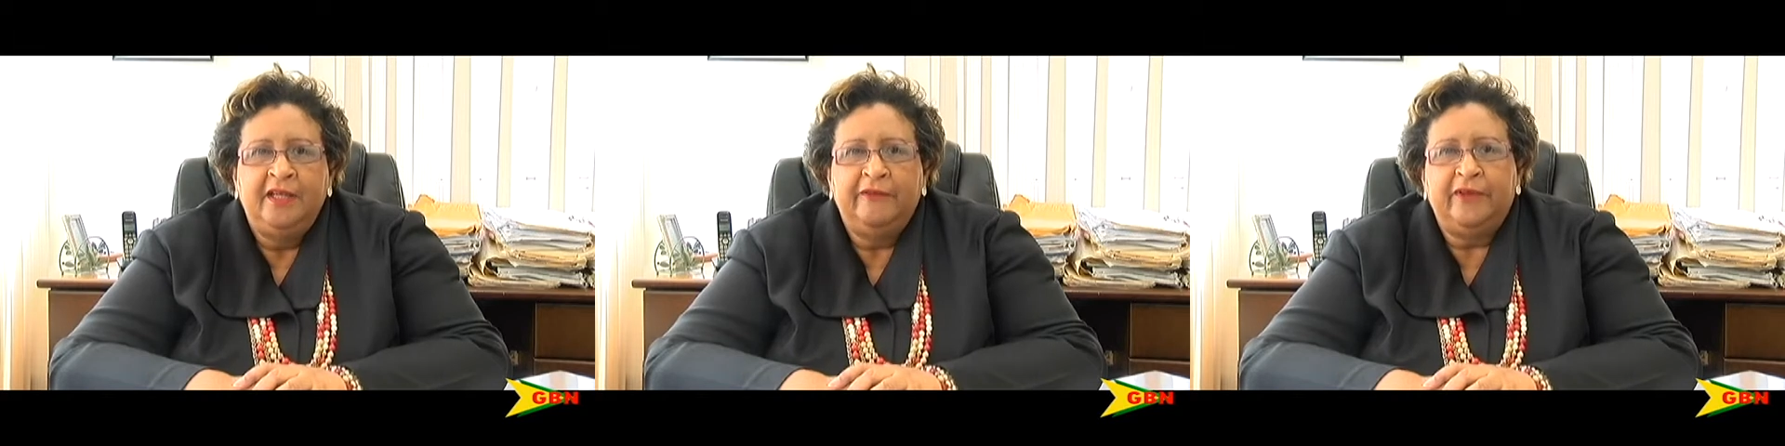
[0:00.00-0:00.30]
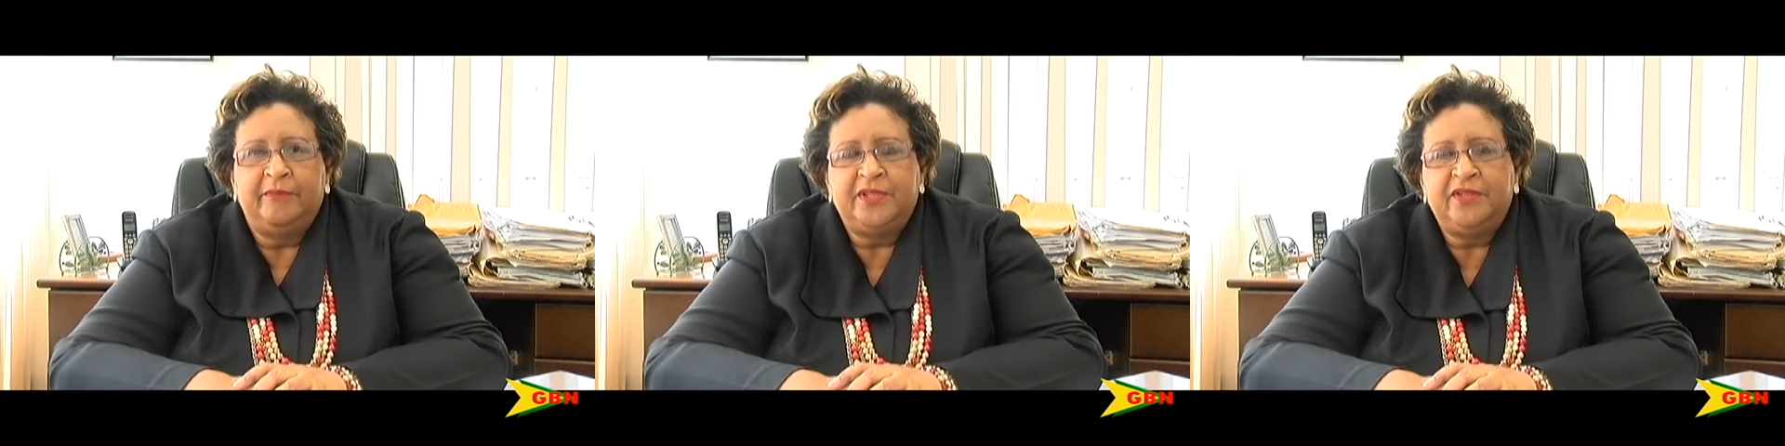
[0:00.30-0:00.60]

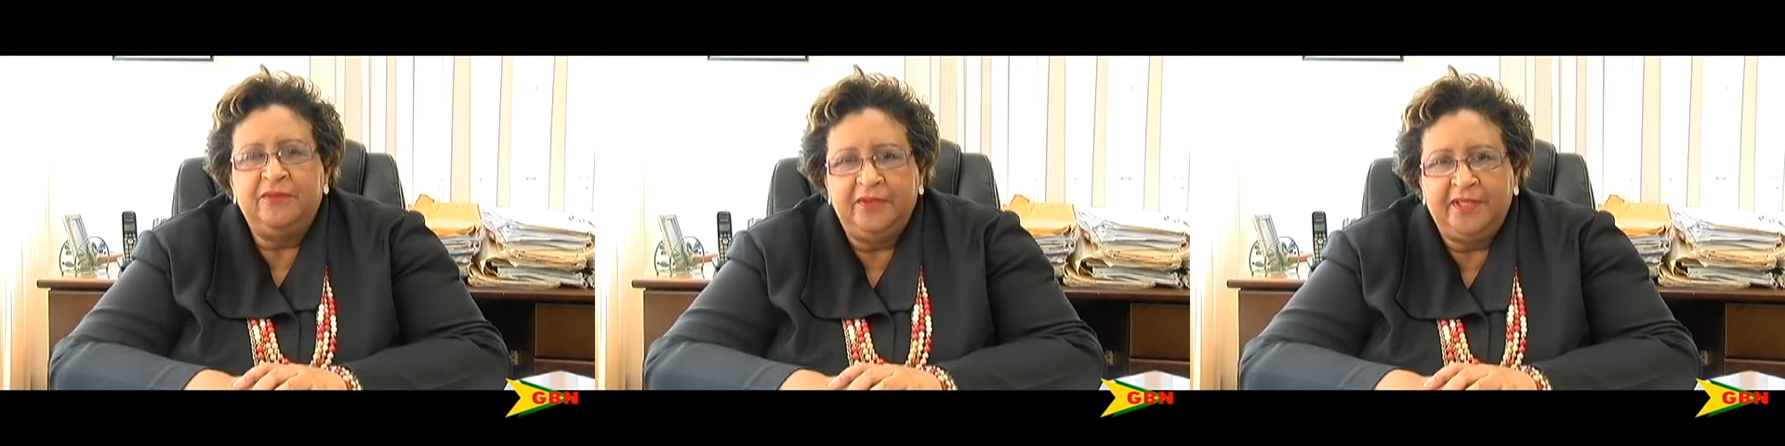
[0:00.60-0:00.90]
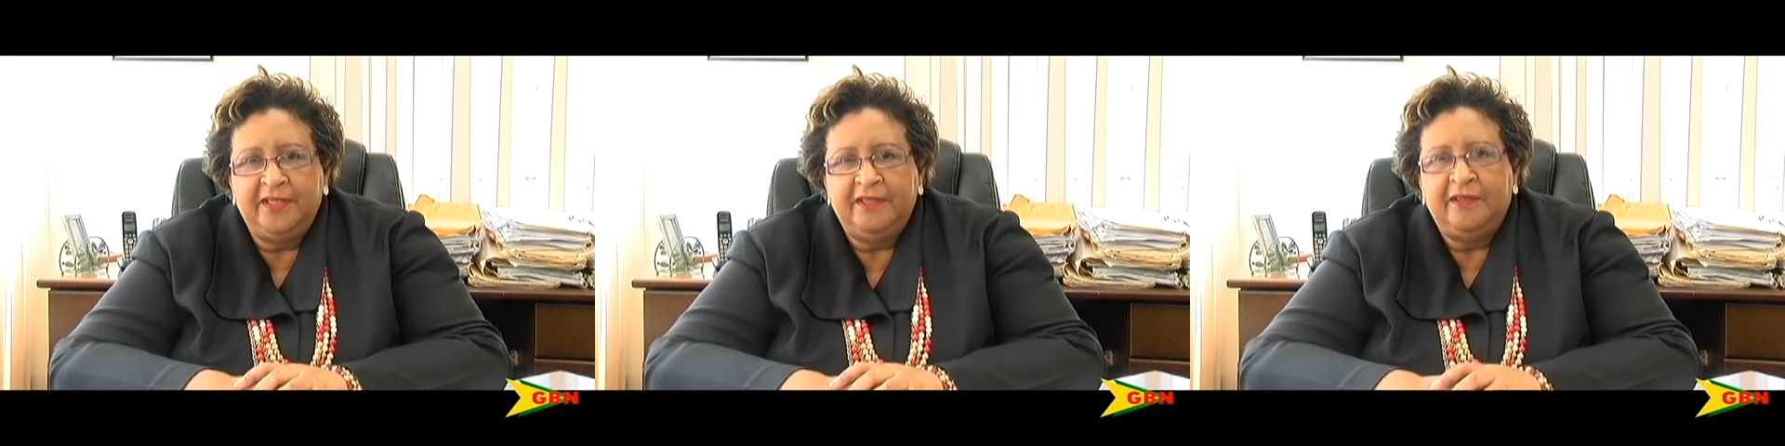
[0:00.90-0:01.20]
from
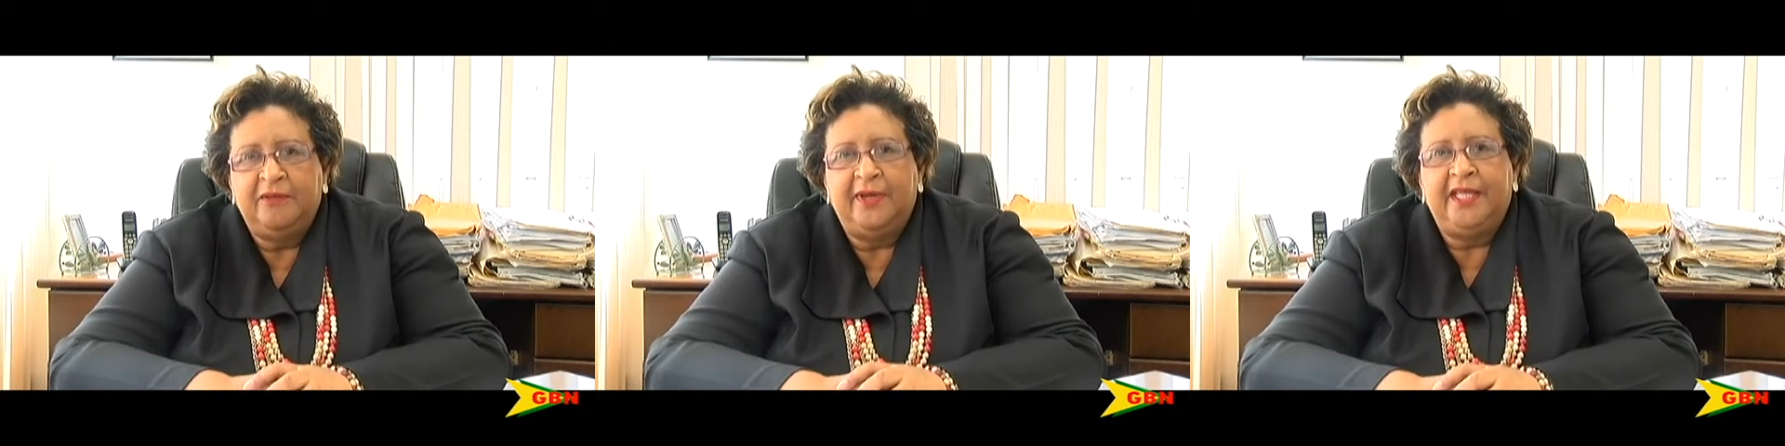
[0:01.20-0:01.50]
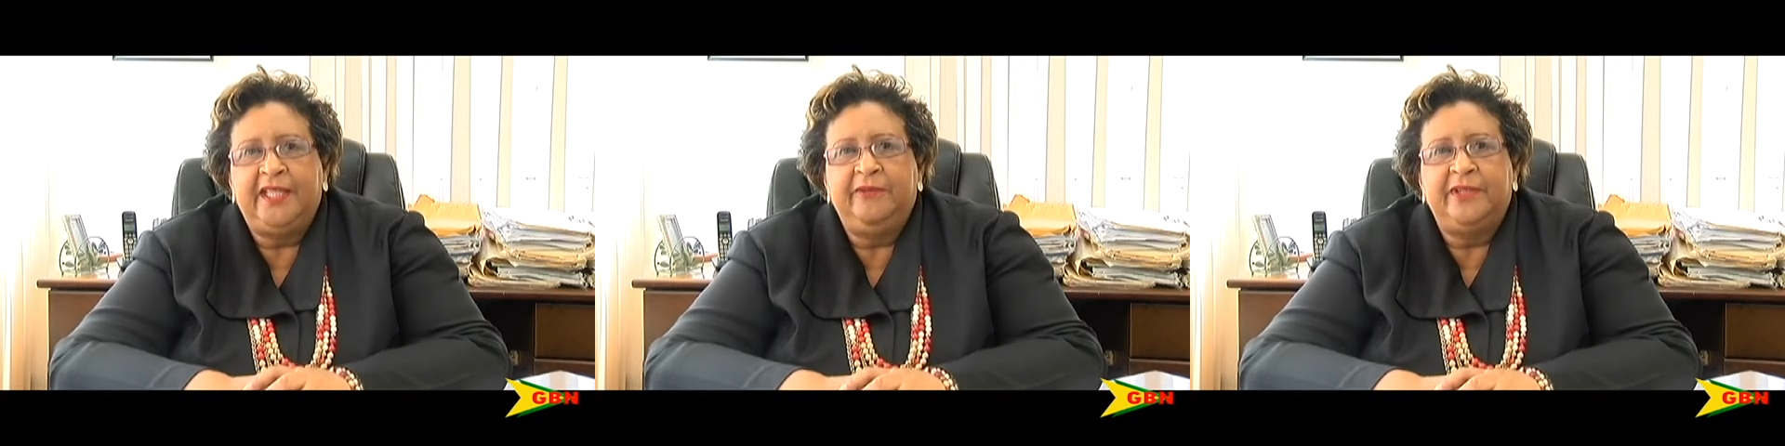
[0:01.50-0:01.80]
suit while
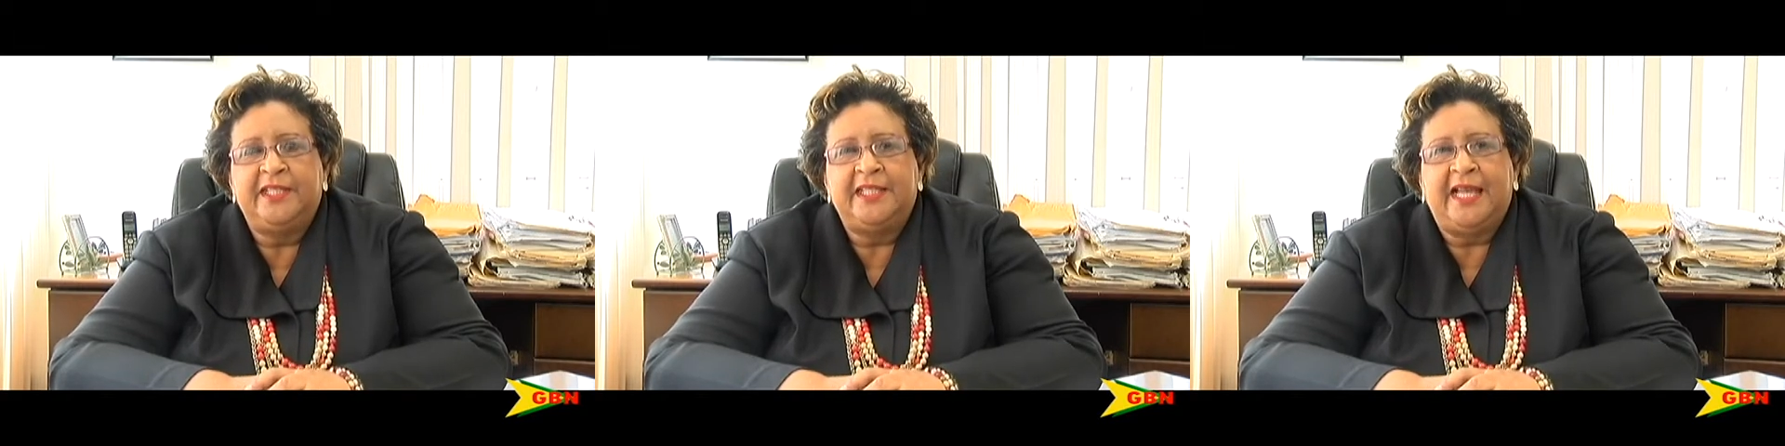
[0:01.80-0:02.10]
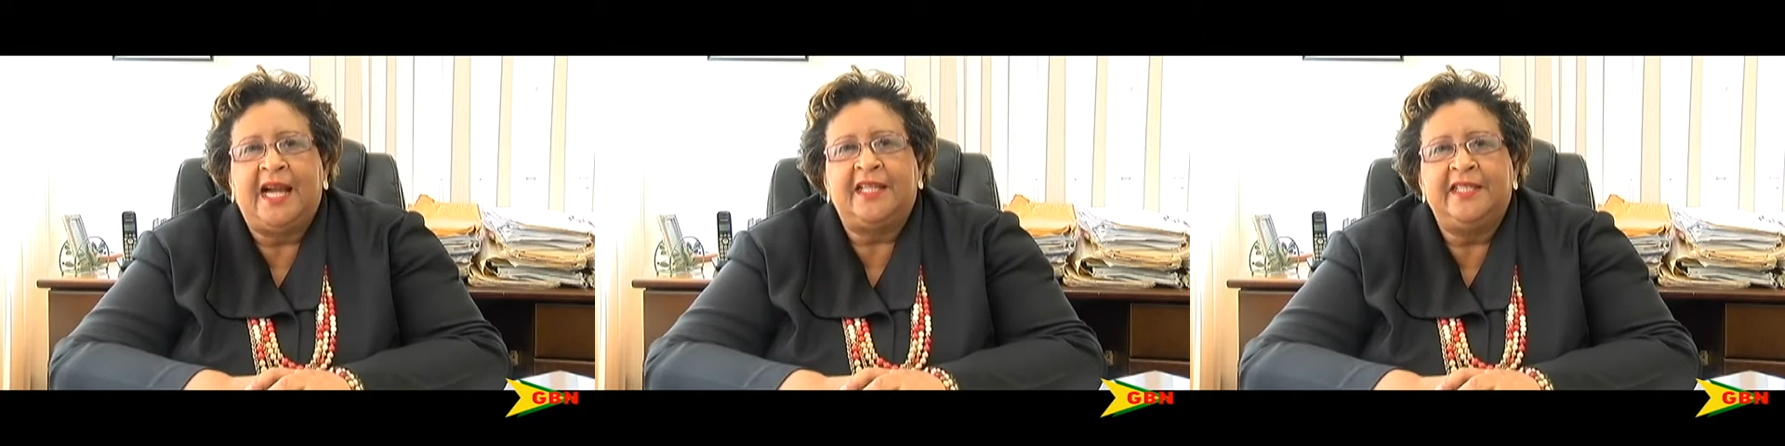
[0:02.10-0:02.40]
he was
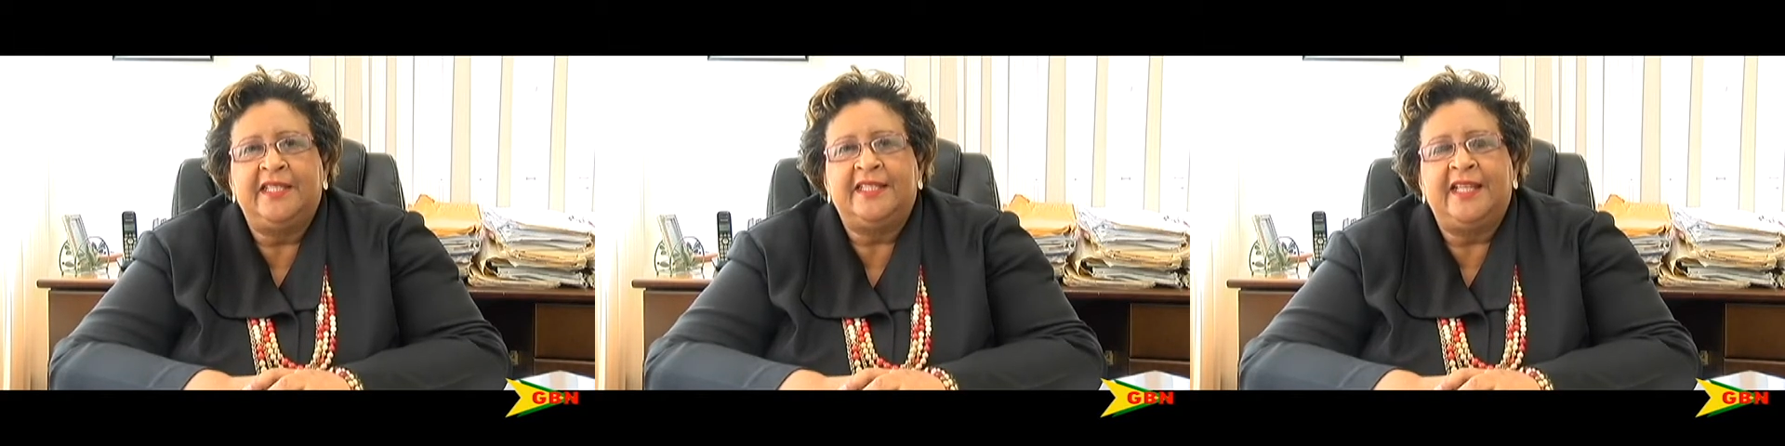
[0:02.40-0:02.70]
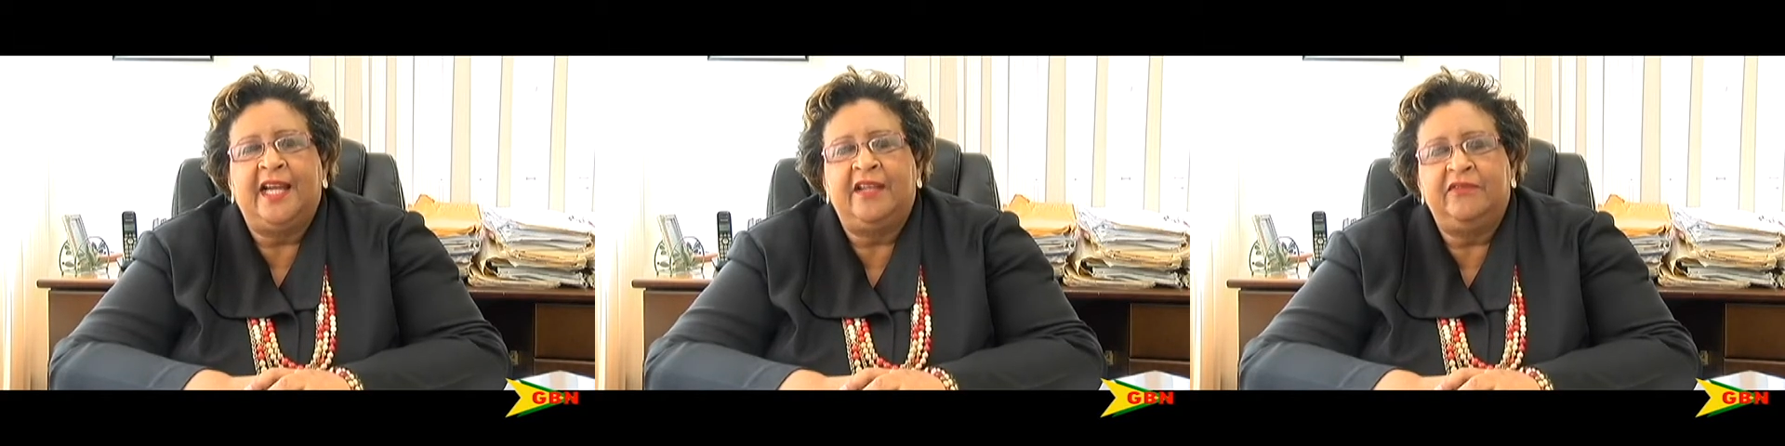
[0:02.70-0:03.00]
acting as
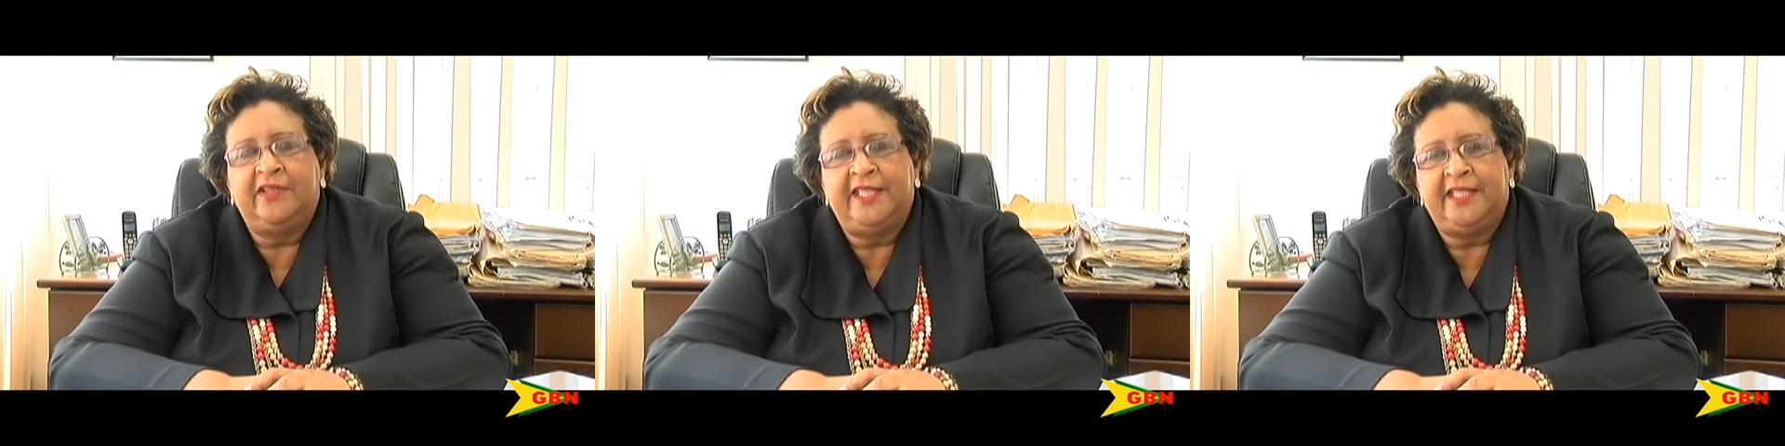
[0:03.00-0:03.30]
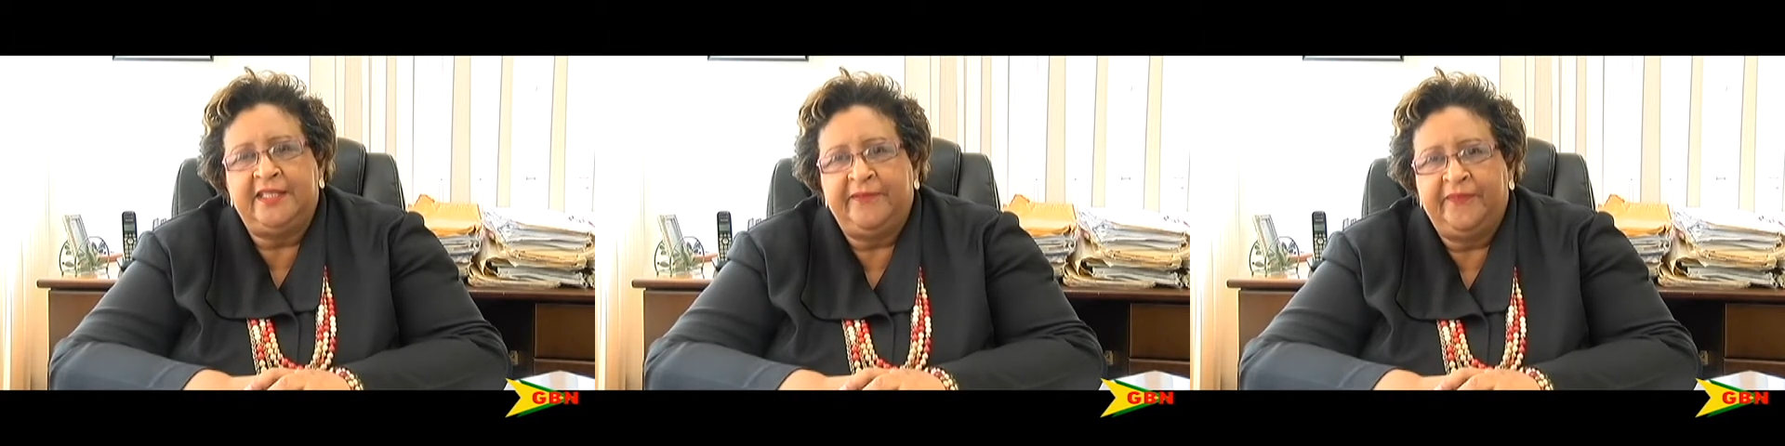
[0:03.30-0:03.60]
advocate.